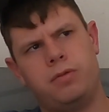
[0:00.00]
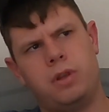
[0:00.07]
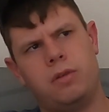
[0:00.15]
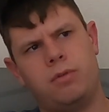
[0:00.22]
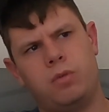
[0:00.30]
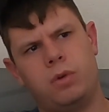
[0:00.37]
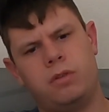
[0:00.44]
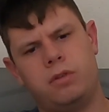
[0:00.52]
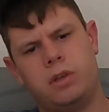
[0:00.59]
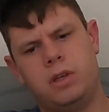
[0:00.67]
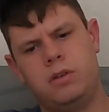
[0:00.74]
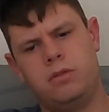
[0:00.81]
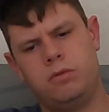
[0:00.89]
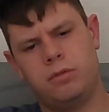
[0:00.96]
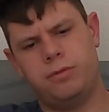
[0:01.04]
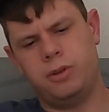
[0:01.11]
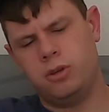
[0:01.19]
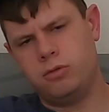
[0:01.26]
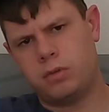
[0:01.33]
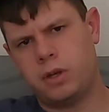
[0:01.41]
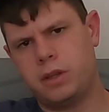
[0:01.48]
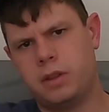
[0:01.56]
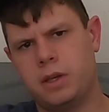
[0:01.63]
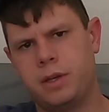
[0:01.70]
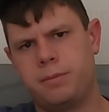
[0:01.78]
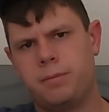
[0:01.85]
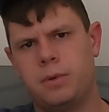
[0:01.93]
flavored whiskey review right
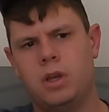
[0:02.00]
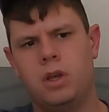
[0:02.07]
there.